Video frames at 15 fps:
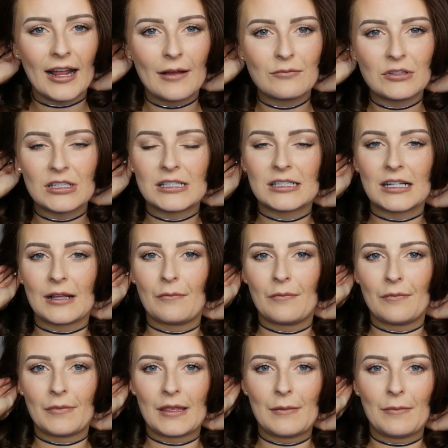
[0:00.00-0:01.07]
I'm just
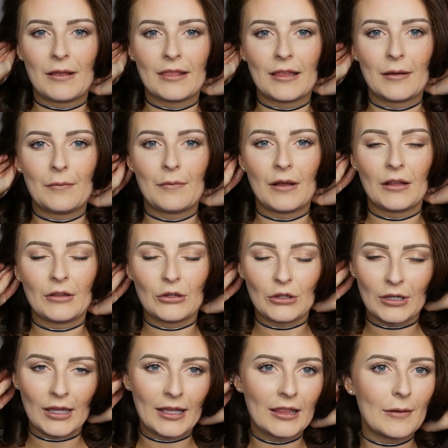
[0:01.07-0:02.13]
keeping them
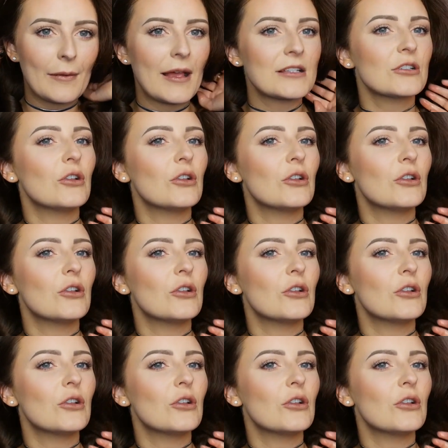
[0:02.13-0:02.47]
looking their best.